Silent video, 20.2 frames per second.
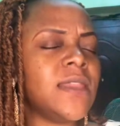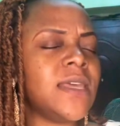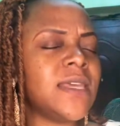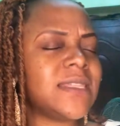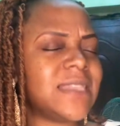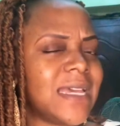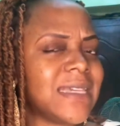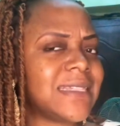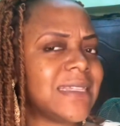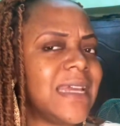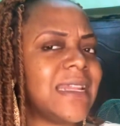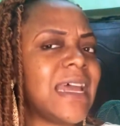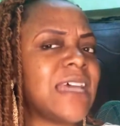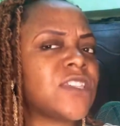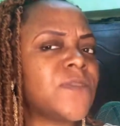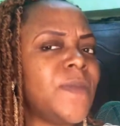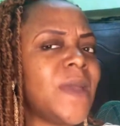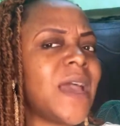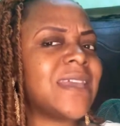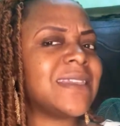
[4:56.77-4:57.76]
test line has
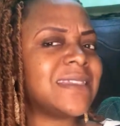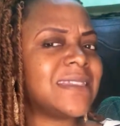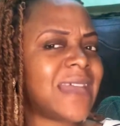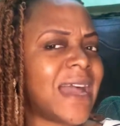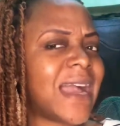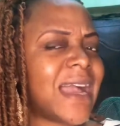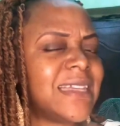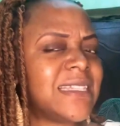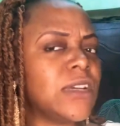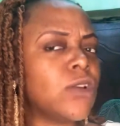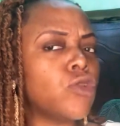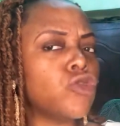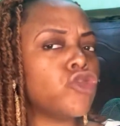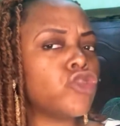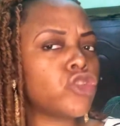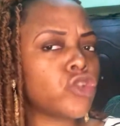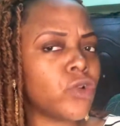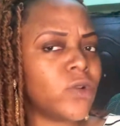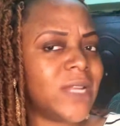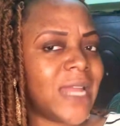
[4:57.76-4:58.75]
to be as dark as the
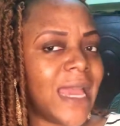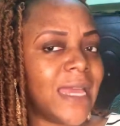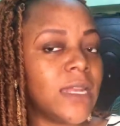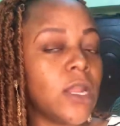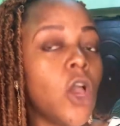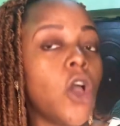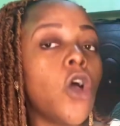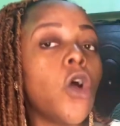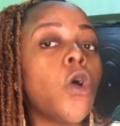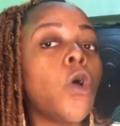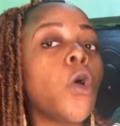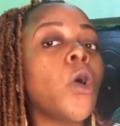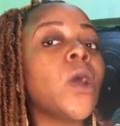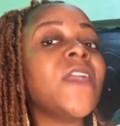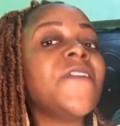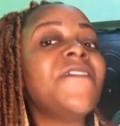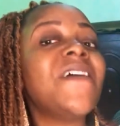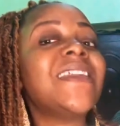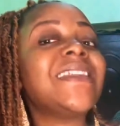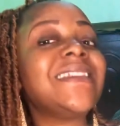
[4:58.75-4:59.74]
control line, or
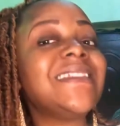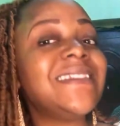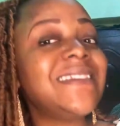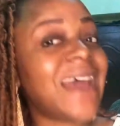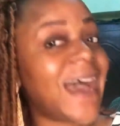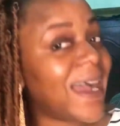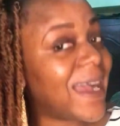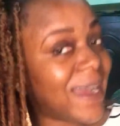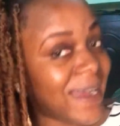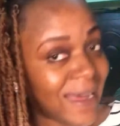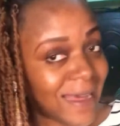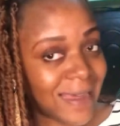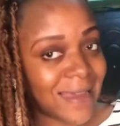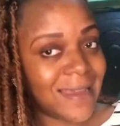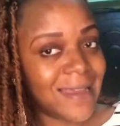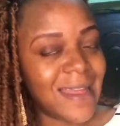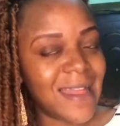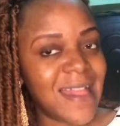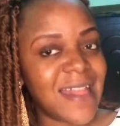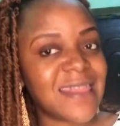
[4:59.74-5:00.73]
even darker
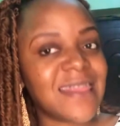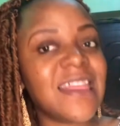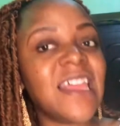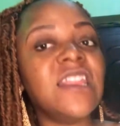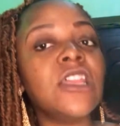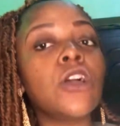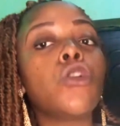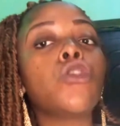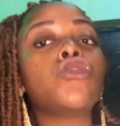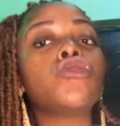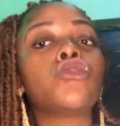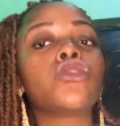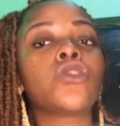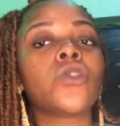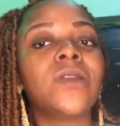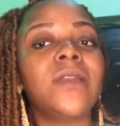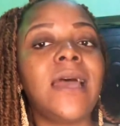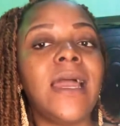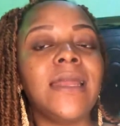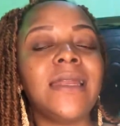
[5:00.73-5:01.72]
than the control
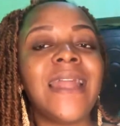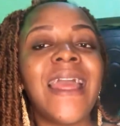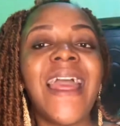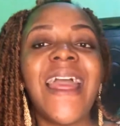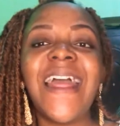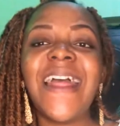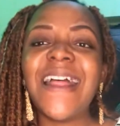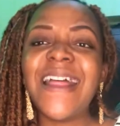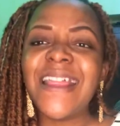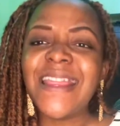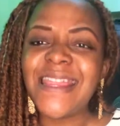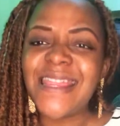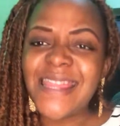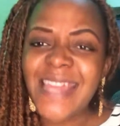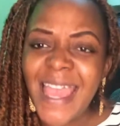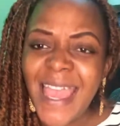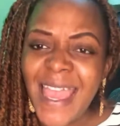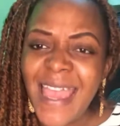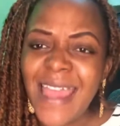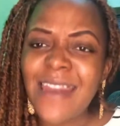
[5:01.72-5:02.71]
line,
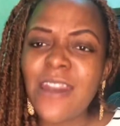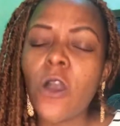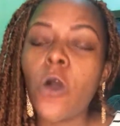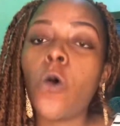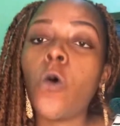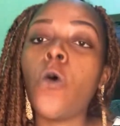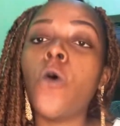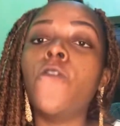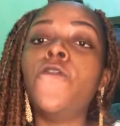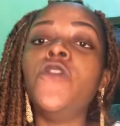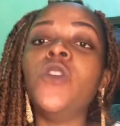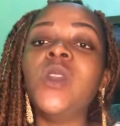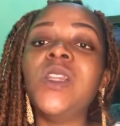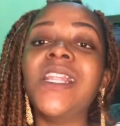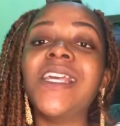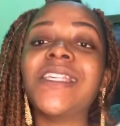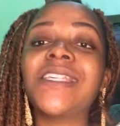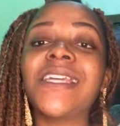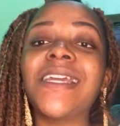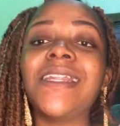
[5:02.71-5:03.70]
then
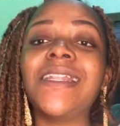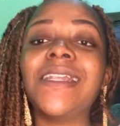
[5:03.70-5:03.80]
ovulation